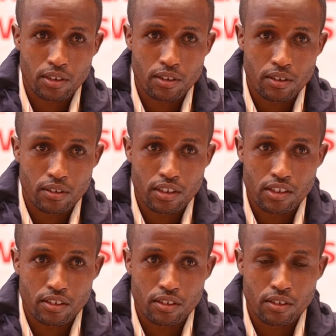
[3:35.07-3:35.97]
or
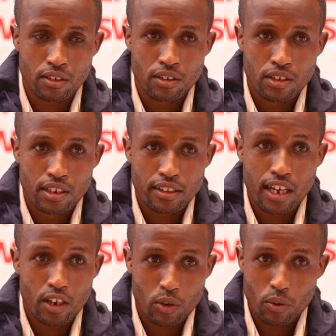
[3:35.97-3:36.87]
there
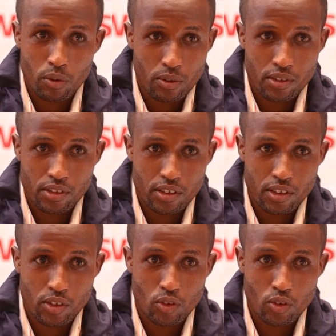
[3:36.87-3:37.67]
are no rules.